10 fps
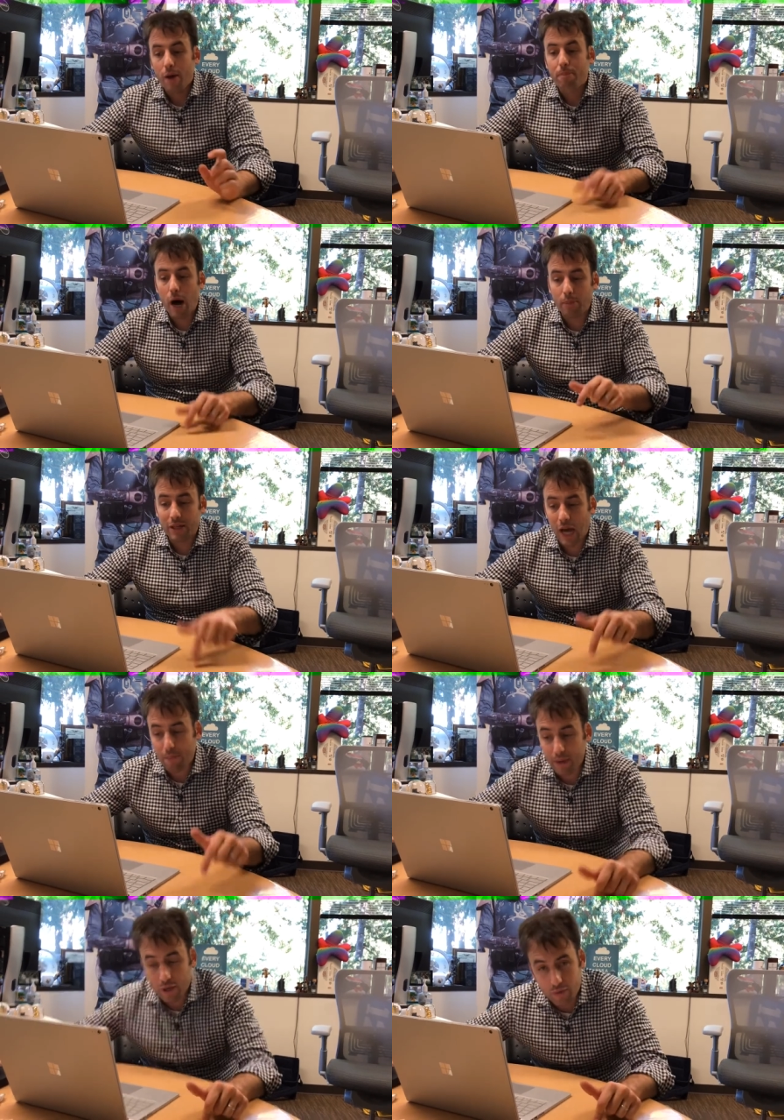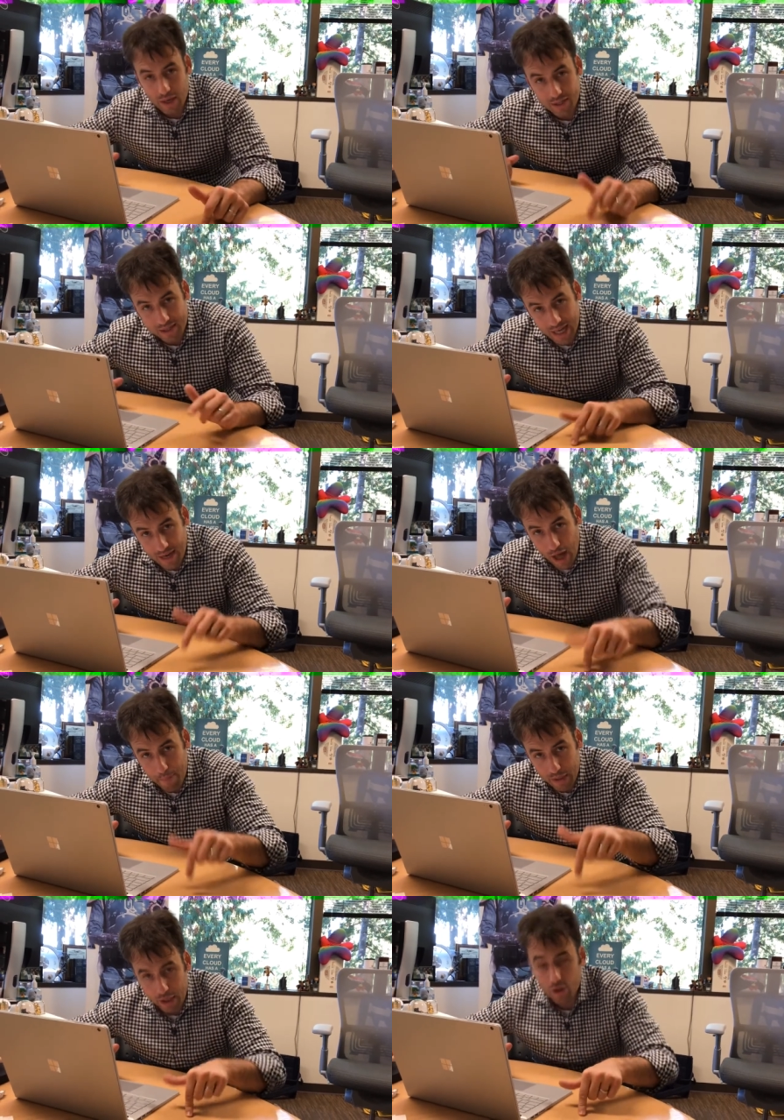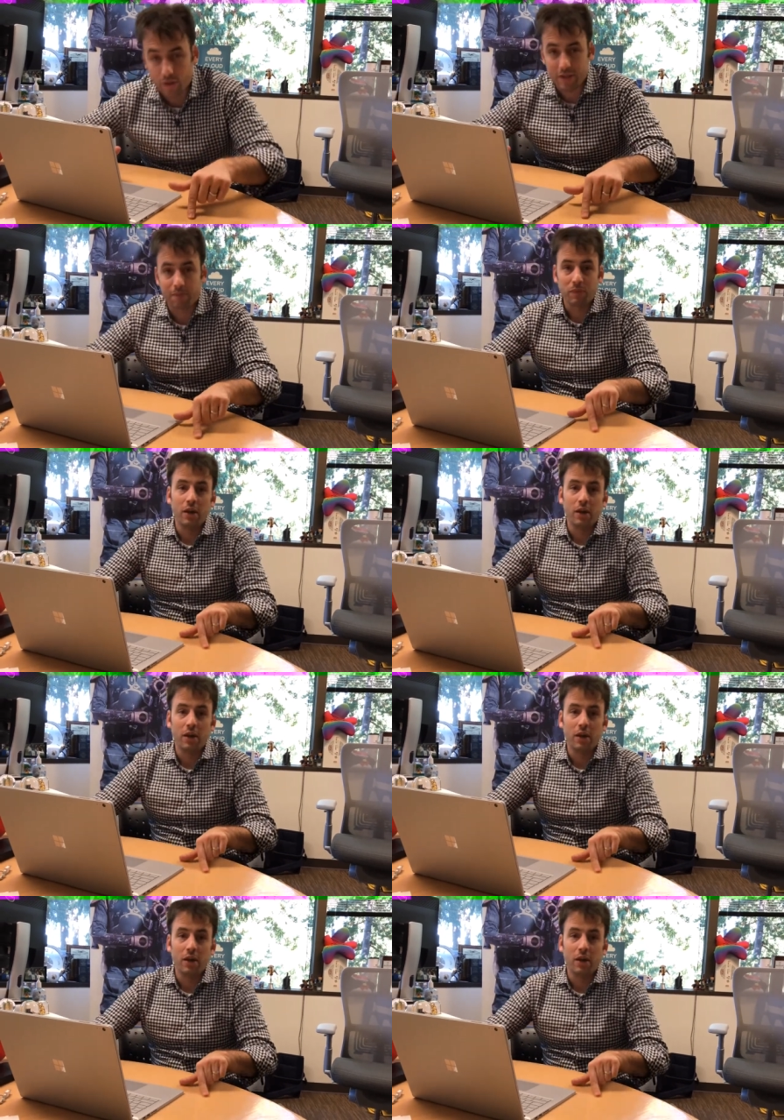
Public IP addresses cannot be used.